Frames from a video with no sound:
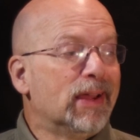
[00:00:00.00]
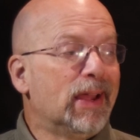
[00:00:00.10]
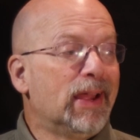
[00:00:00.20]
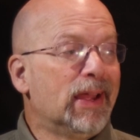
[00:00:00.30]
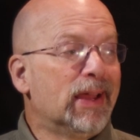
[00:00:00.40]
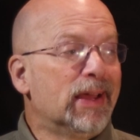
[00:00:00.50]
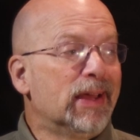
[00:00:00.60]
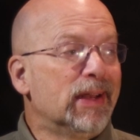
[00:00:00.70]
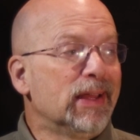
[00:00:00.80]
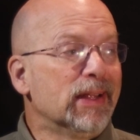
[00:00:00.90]

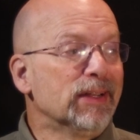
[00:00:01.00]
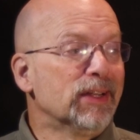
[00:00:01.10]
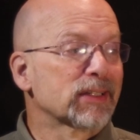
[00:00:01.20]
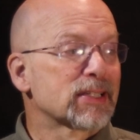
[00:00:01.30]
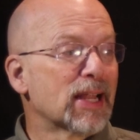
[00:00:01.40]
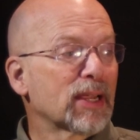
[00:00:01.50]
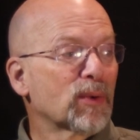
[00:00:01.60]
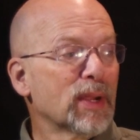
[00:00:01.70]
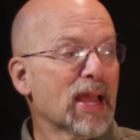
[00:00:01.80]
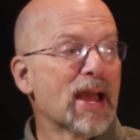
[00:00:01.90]
And it looks
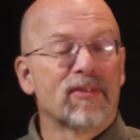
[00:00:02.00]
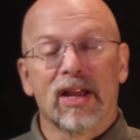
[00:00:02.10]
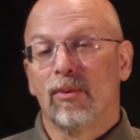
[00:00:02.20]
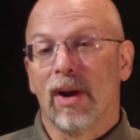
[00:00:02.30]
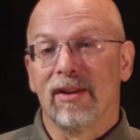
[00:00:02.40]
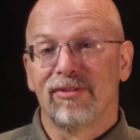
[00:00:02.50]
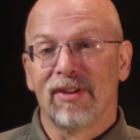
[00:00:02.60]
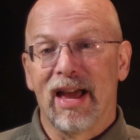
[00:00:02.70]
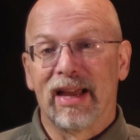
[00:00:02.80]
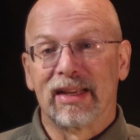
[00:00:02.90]
like we have a red
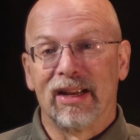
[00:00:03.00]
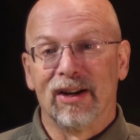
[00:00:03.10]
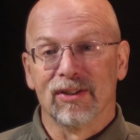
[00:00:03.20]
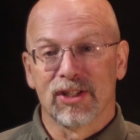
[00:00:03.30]
flag here,